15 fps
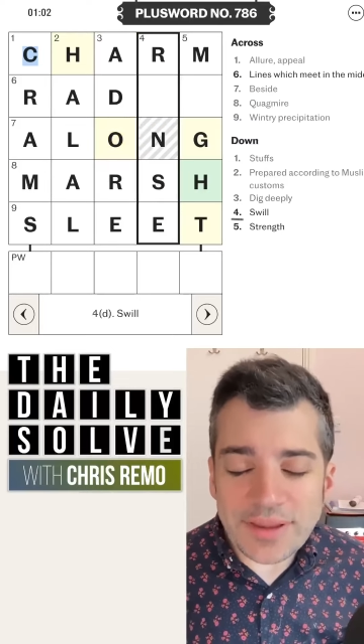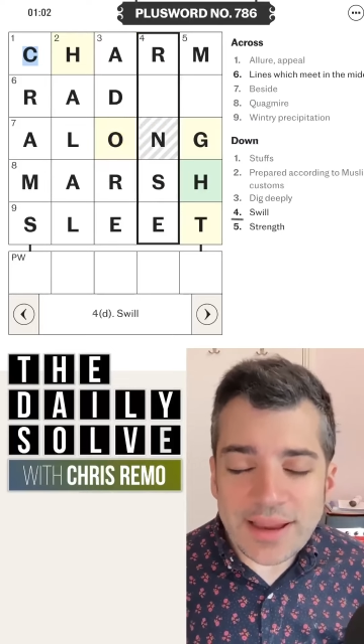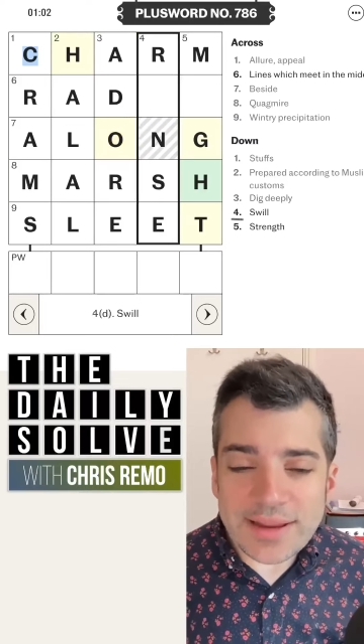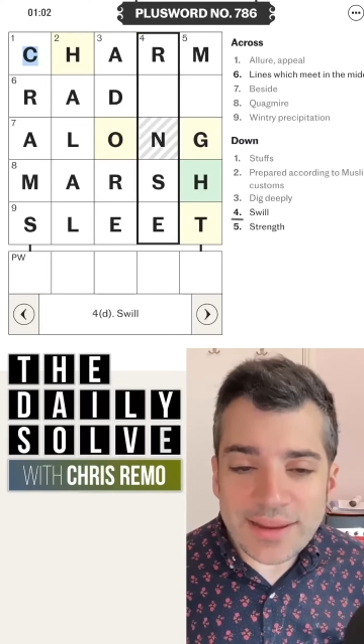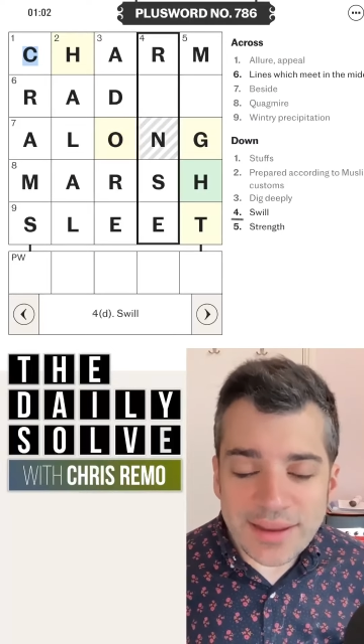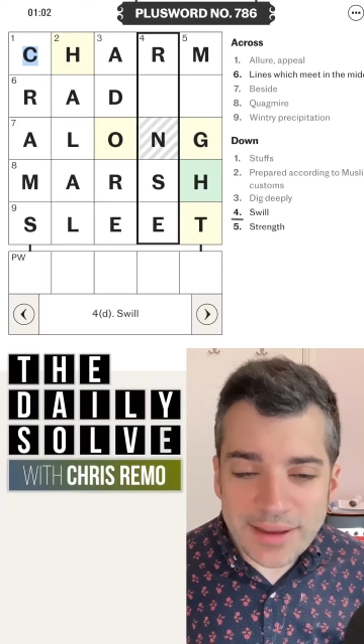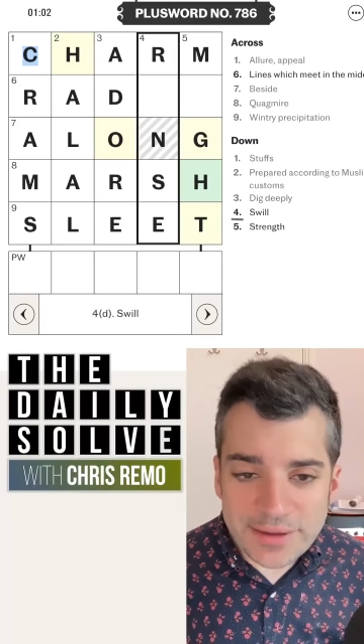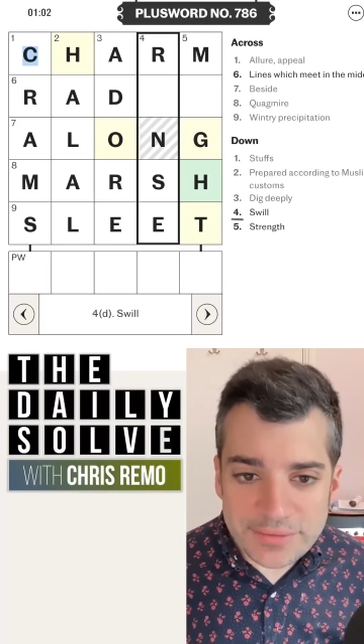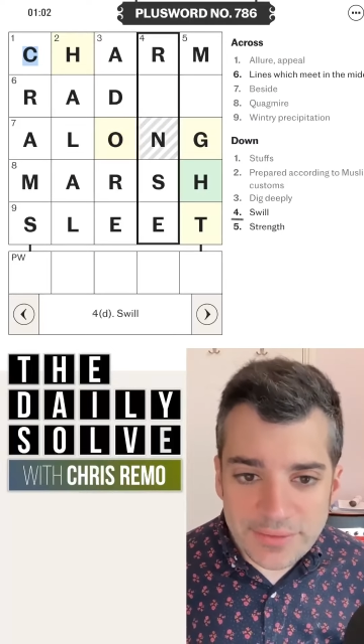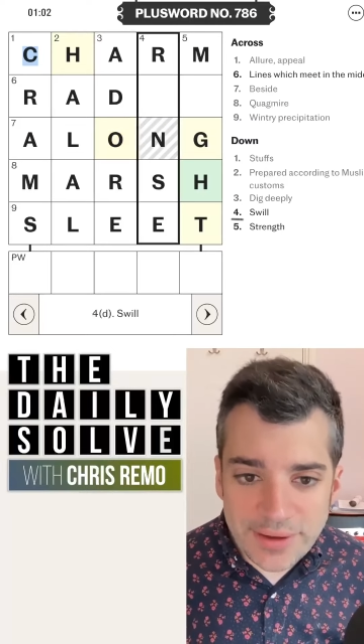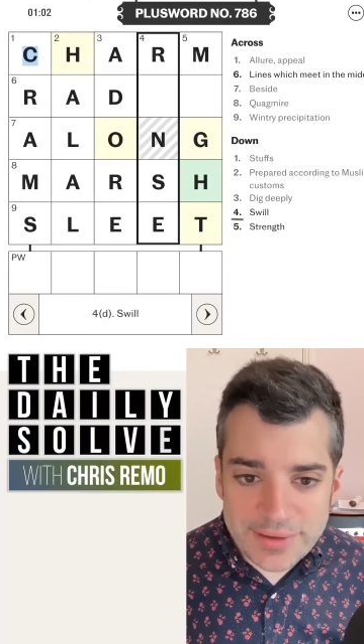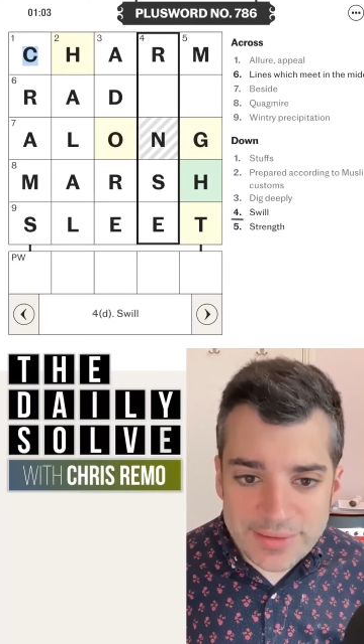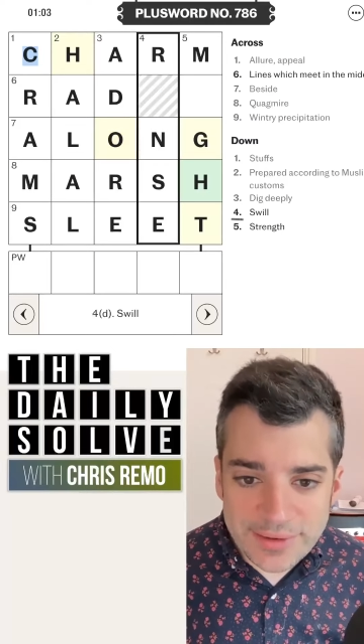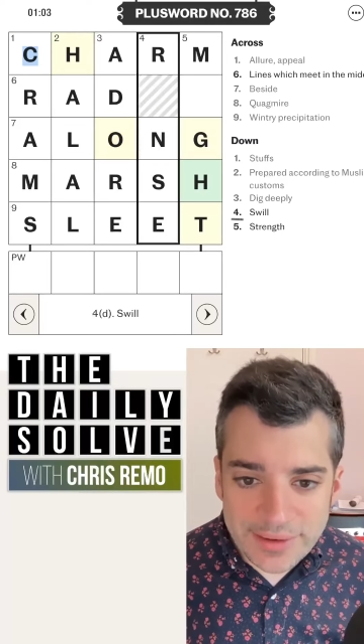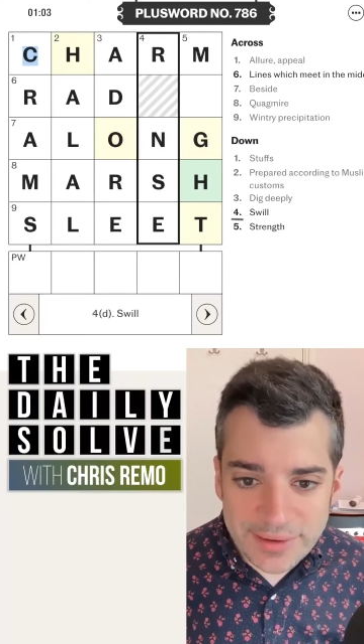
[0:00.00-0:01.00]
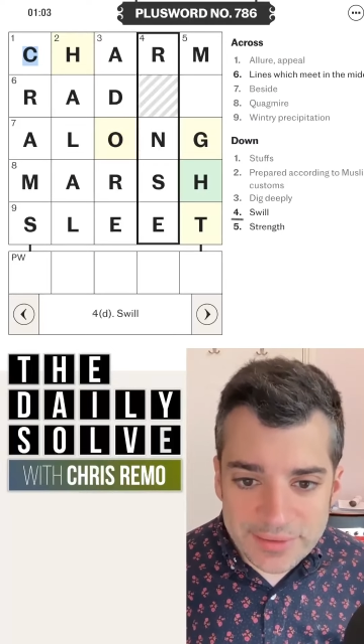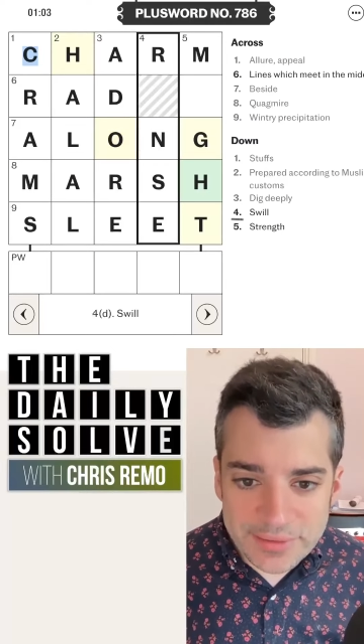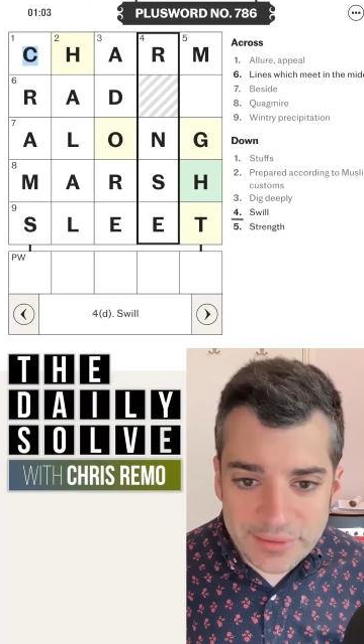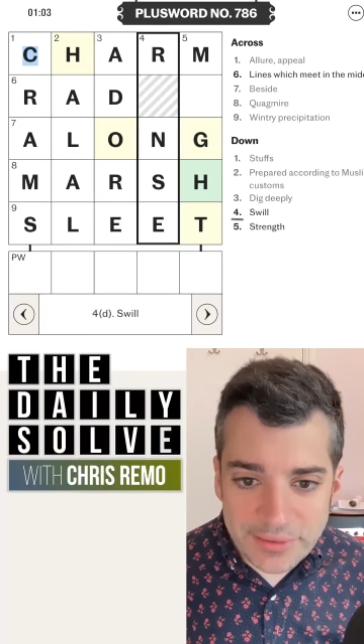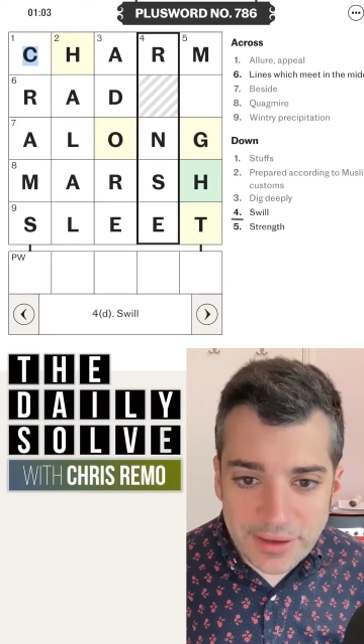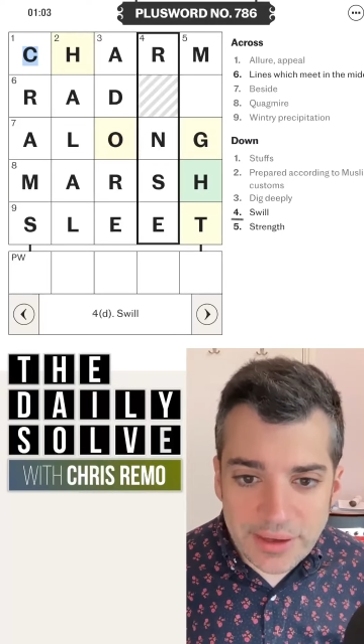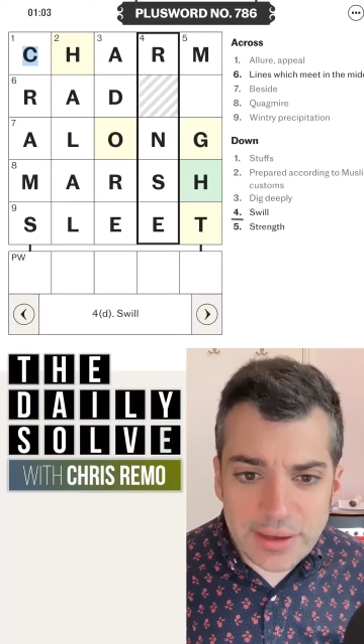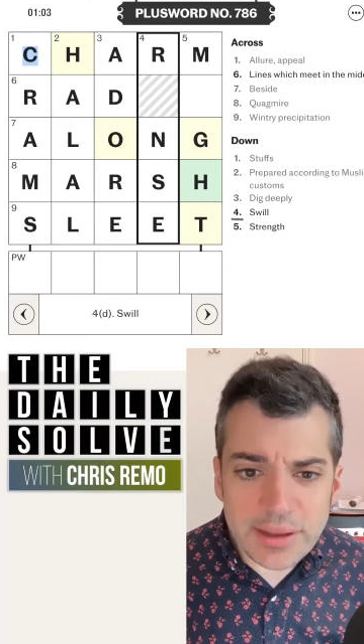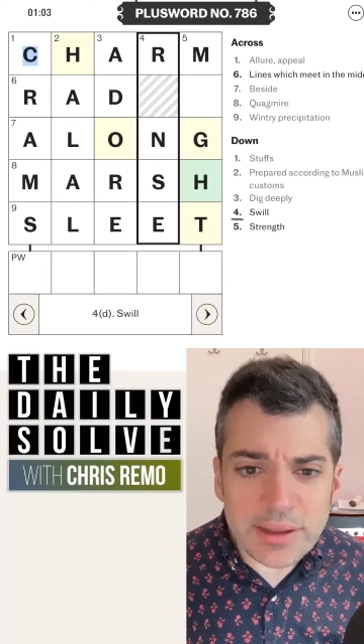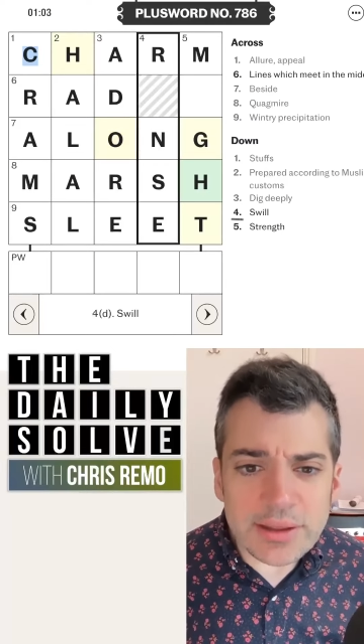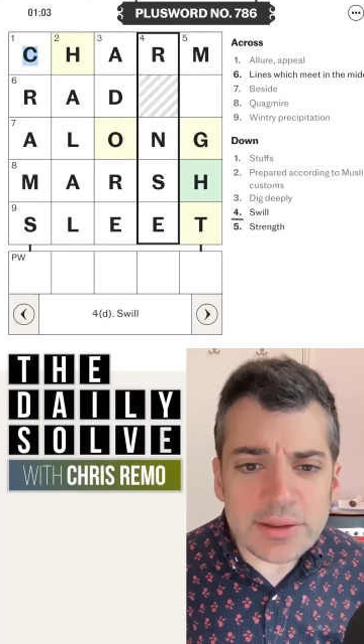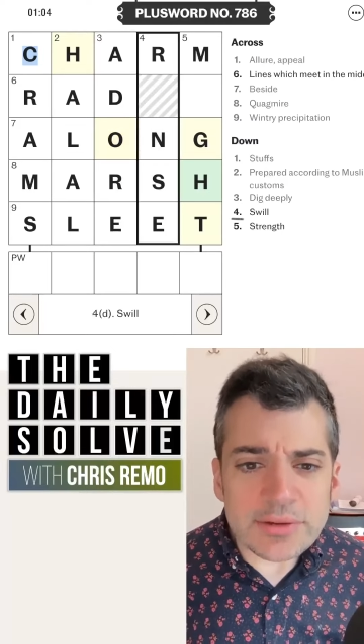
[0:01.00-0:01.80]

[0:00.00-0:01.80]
liking it, fancying it. Okay.